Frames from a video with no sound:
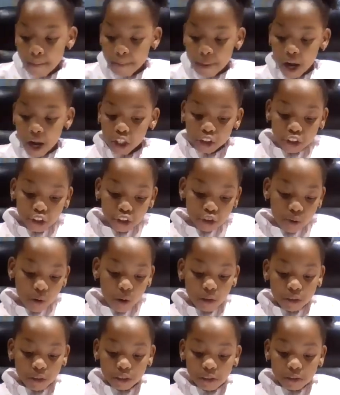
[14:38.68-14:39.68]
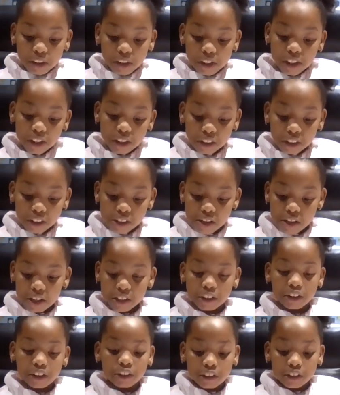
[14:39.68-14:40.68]
Parents should also teach
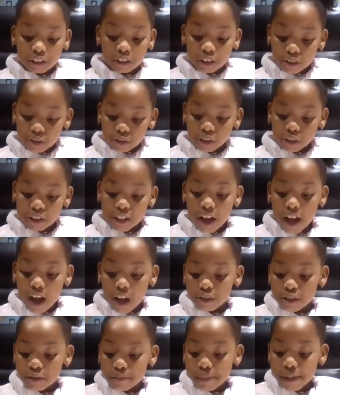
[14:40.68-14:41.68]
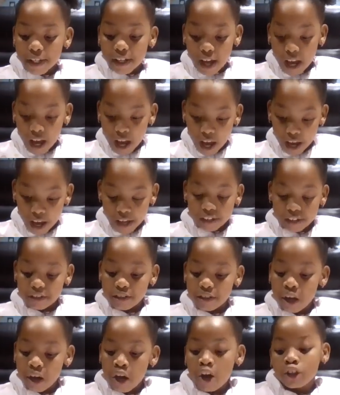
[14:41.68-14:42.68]
their children how to be kind,
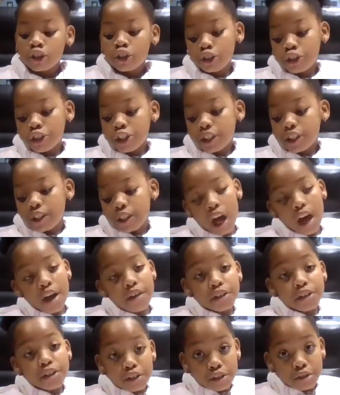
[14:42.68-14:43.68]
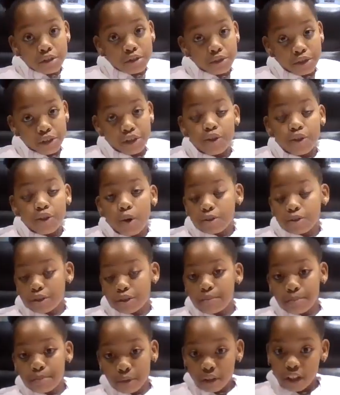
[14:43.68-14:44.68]
to teach other children not
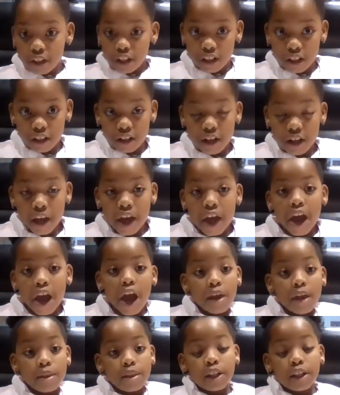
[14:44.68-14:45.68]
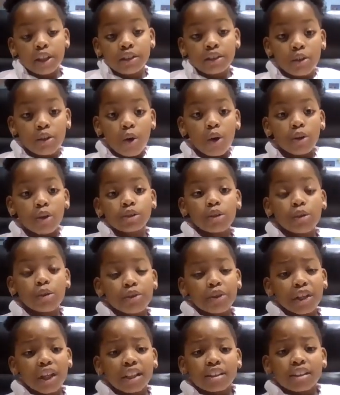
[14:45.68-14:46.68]
to bully. And they should also
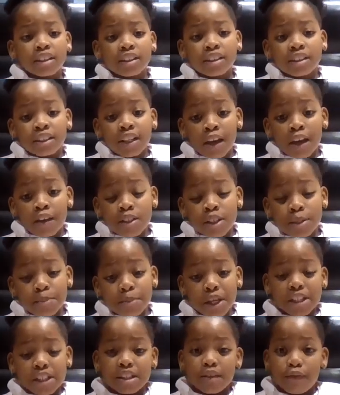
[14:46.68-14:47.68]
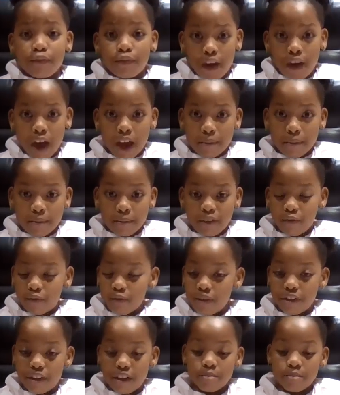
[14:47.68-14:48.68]
create a safe space environment
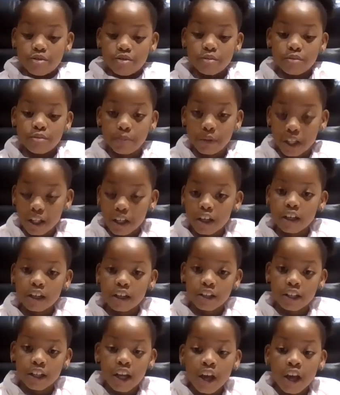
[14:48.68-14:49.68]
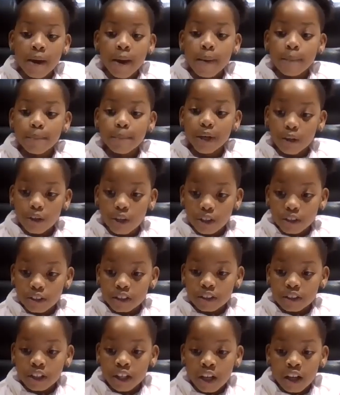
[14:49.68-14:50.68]
for them to be in,
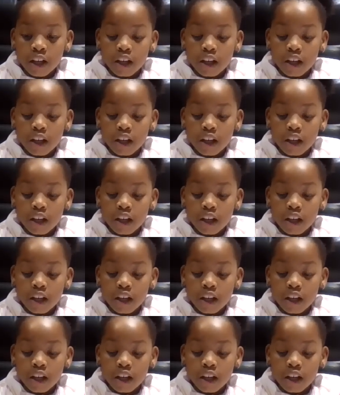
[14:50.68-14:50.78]
because